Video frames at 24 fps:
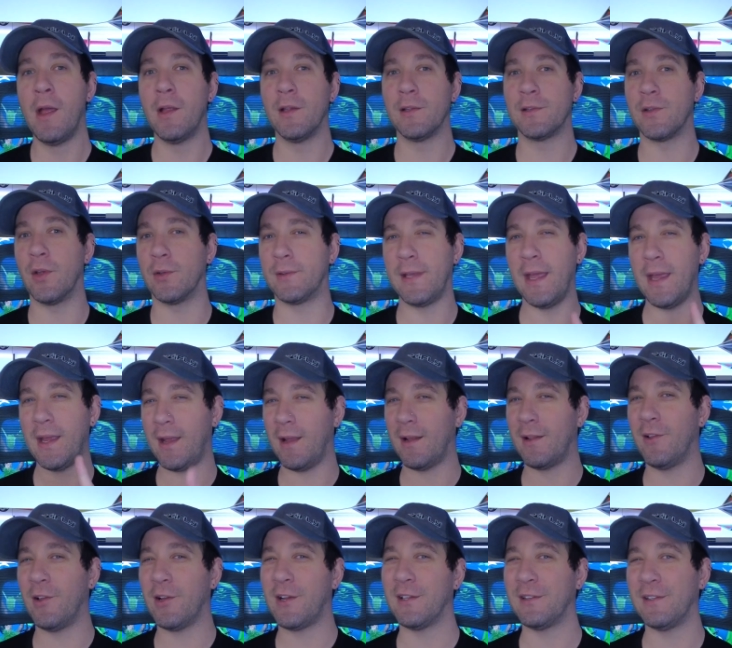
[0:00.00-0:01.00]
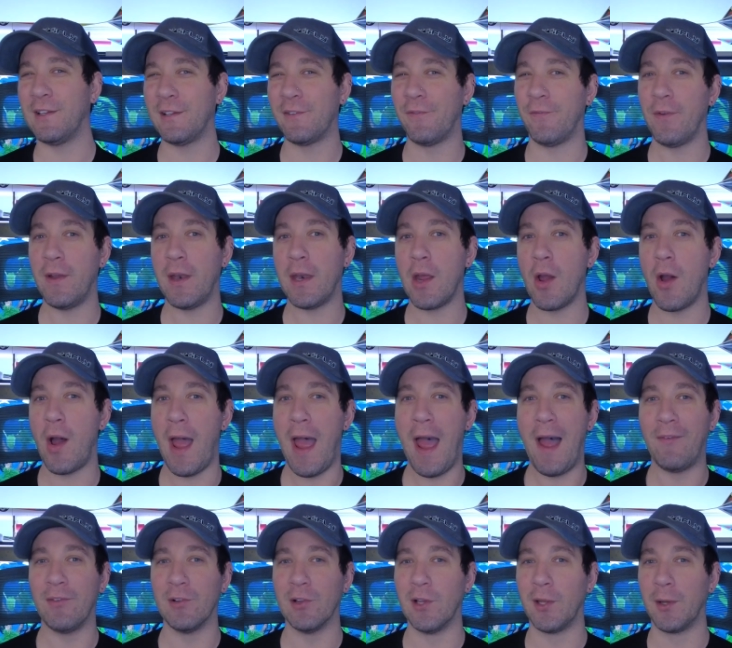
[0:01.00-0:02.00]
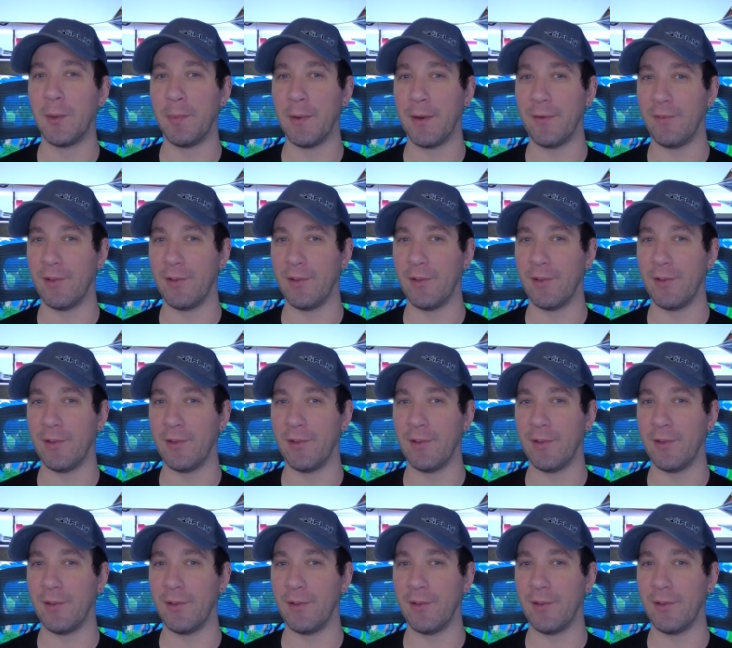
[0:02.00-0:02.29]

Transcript: So take a look at this video, have a little bit